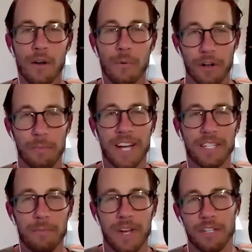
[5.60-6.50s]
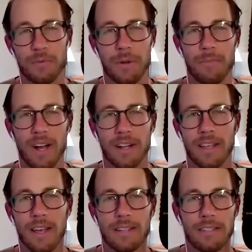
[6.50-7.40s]
Welcome back to the Manage 2 Win
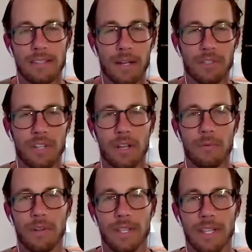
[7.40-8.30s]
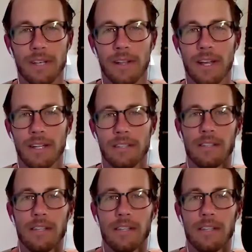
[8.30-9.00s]
podcast. Today, we're talking with Neil Hennessy.